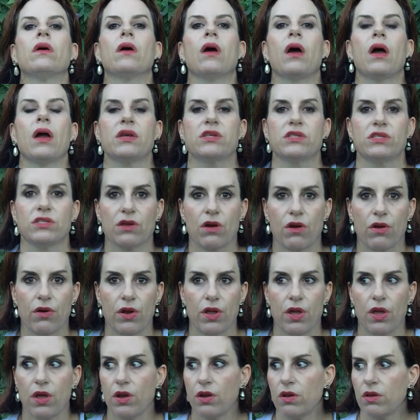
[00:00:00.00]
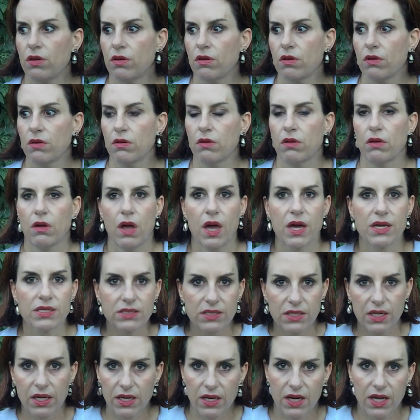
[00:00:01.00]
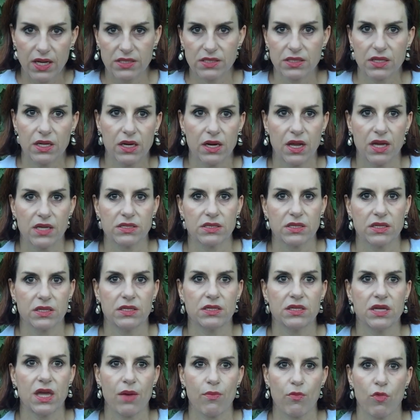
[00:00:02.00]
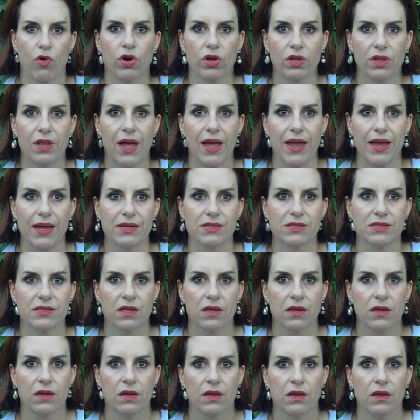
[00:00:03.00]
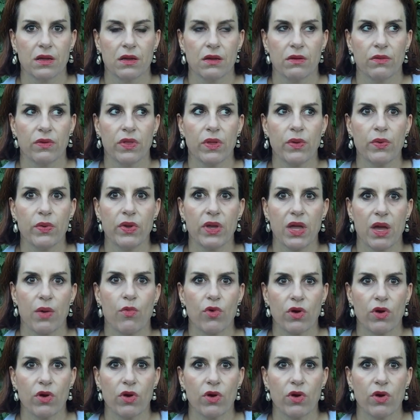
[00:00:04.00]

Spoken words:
I started hustling to get more clients. Well, then we'd get